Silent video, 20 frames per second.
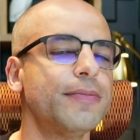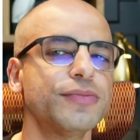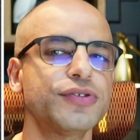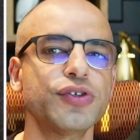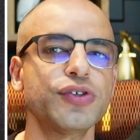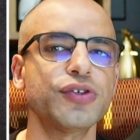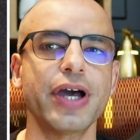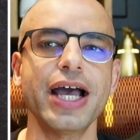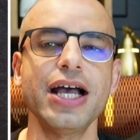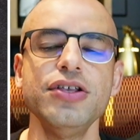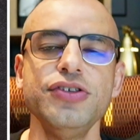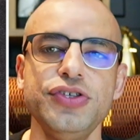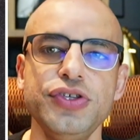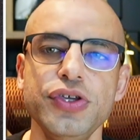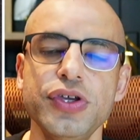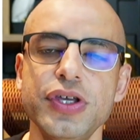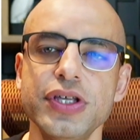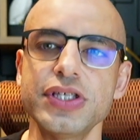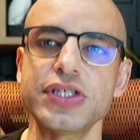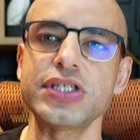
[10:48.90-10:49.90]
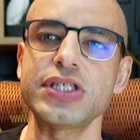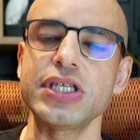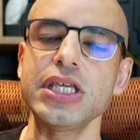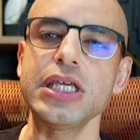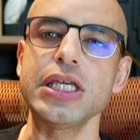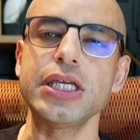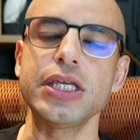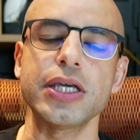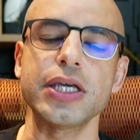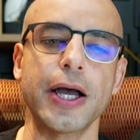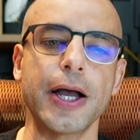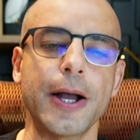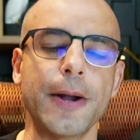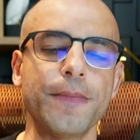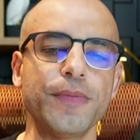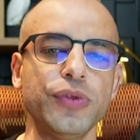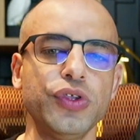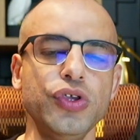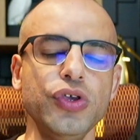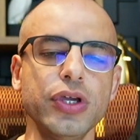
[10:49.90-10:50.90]
So as you can see,
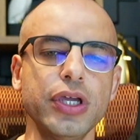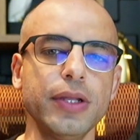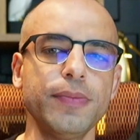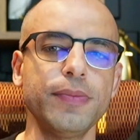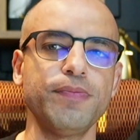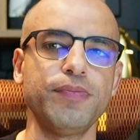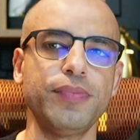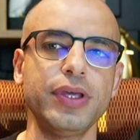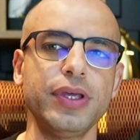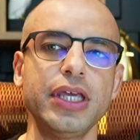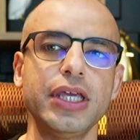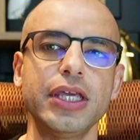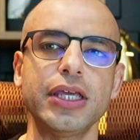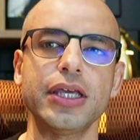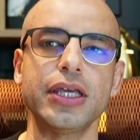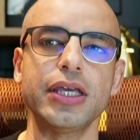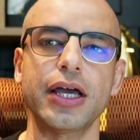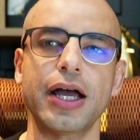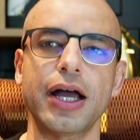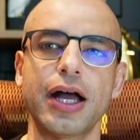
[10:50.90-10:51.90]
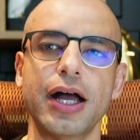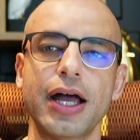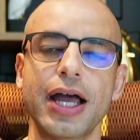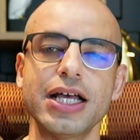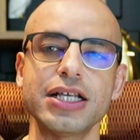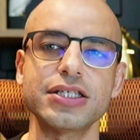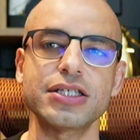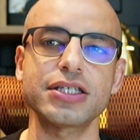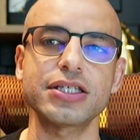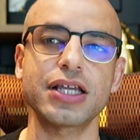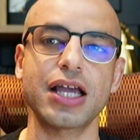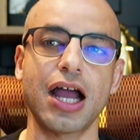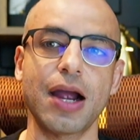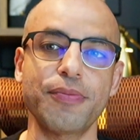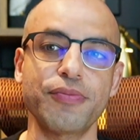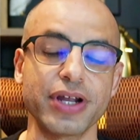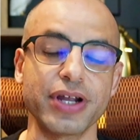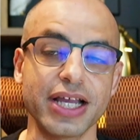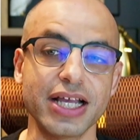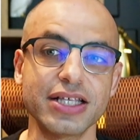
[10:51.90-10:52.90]
you can be as
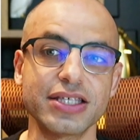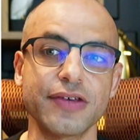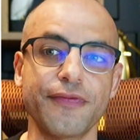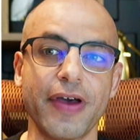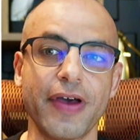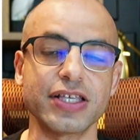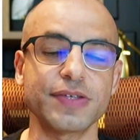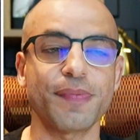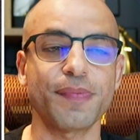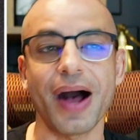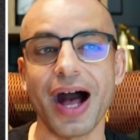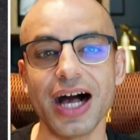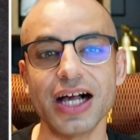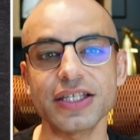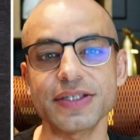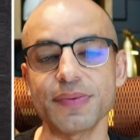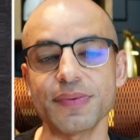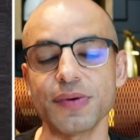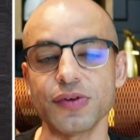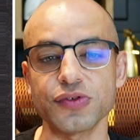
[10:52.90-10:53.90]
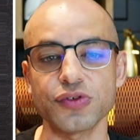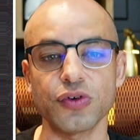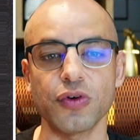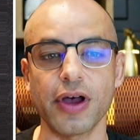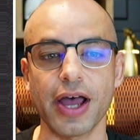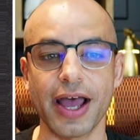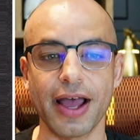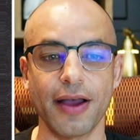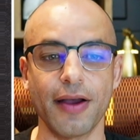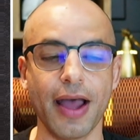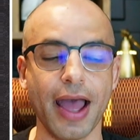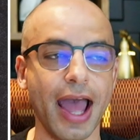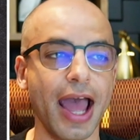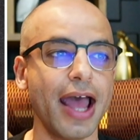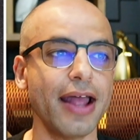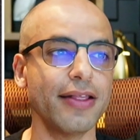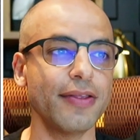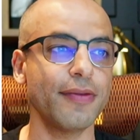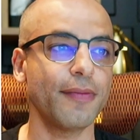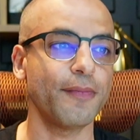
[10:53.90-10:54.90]
comprehensive as possible. So
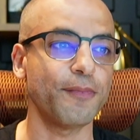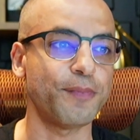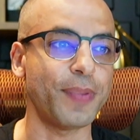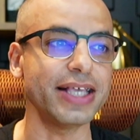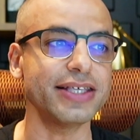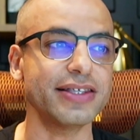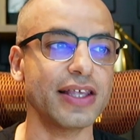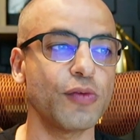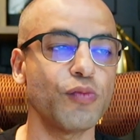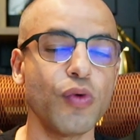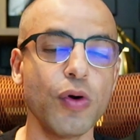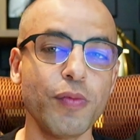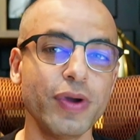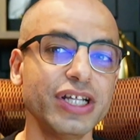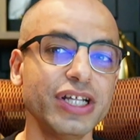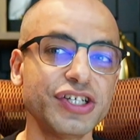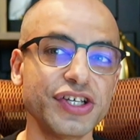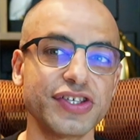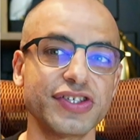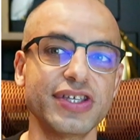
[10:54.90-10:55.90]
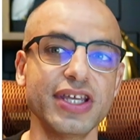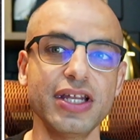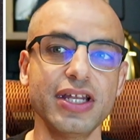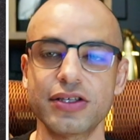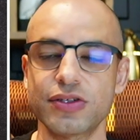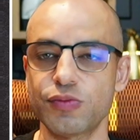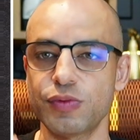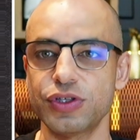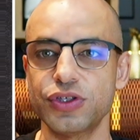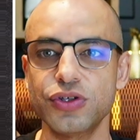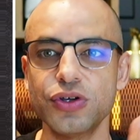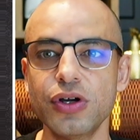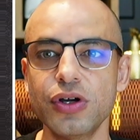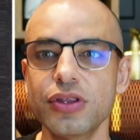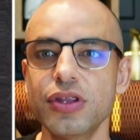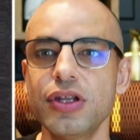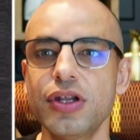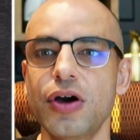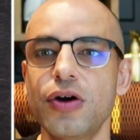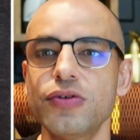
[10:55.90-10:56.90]
basically what we just did is we took
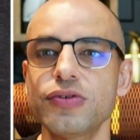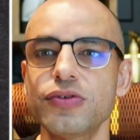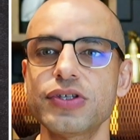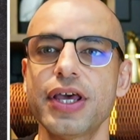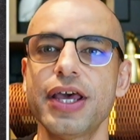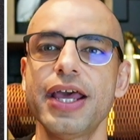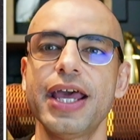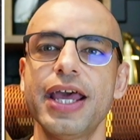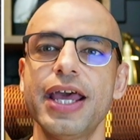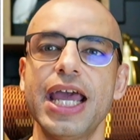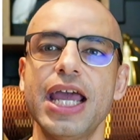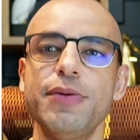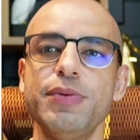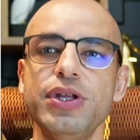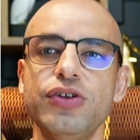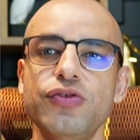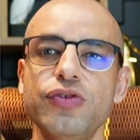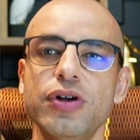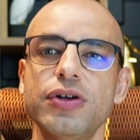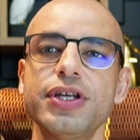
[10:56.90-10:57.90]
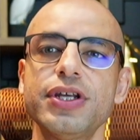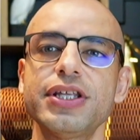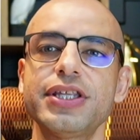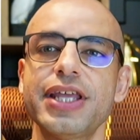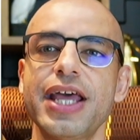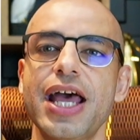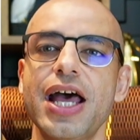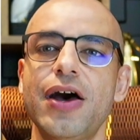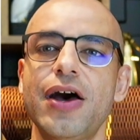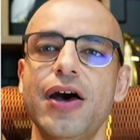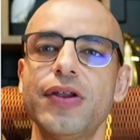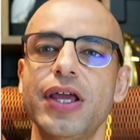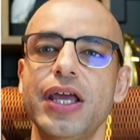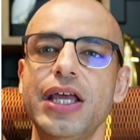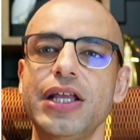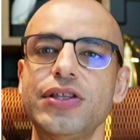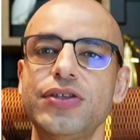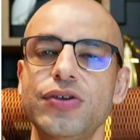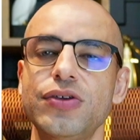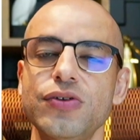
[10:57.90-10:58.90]
the notes and we drilled it down
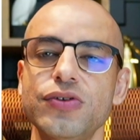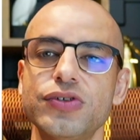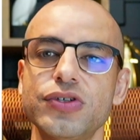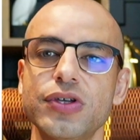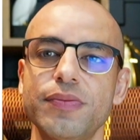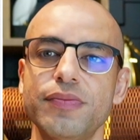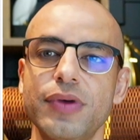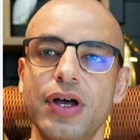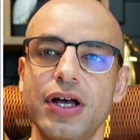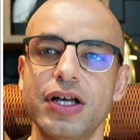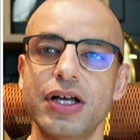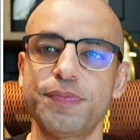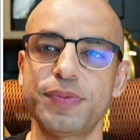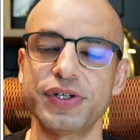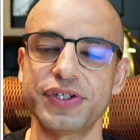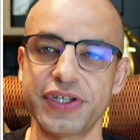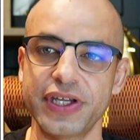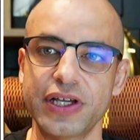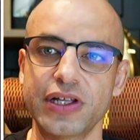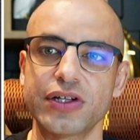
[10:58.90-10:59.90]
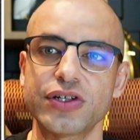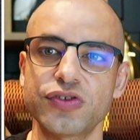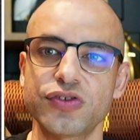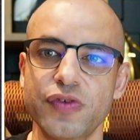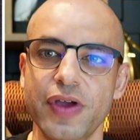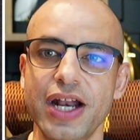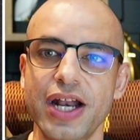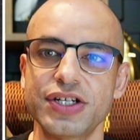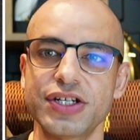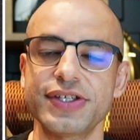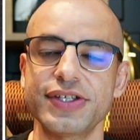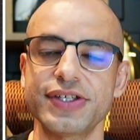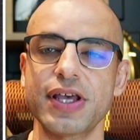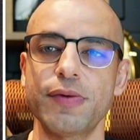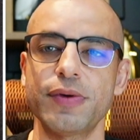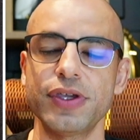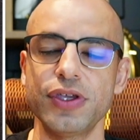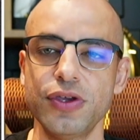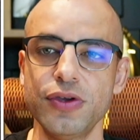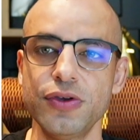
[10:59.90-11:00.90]
into some particular strategies that
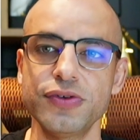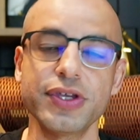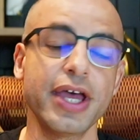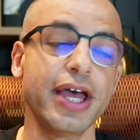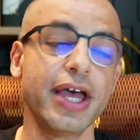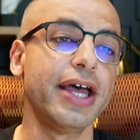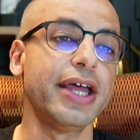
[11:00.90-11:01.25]
we use.